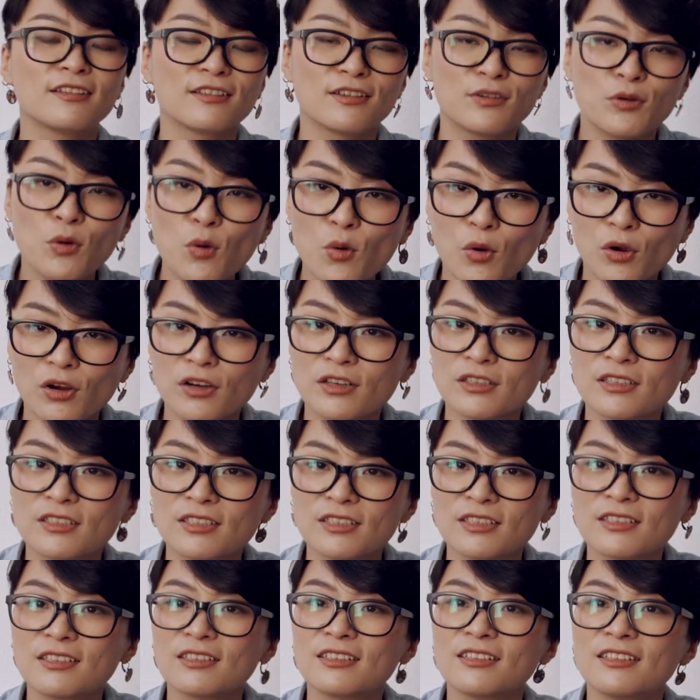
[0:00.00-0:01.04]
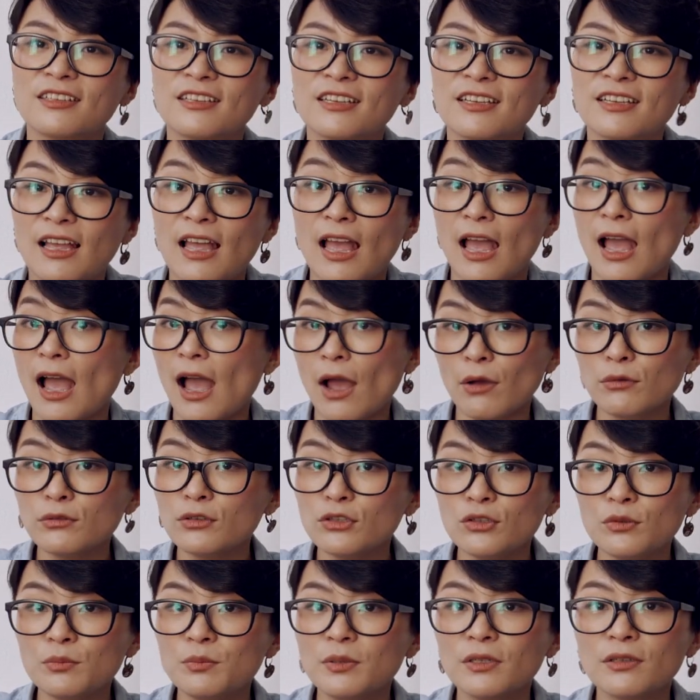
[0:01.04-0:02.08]
The chords. How do
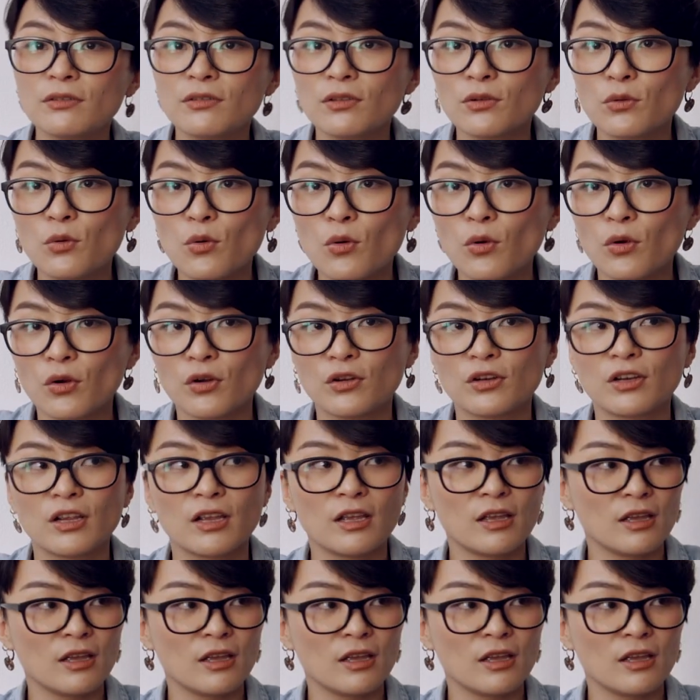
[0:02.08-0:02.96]
you build the chord?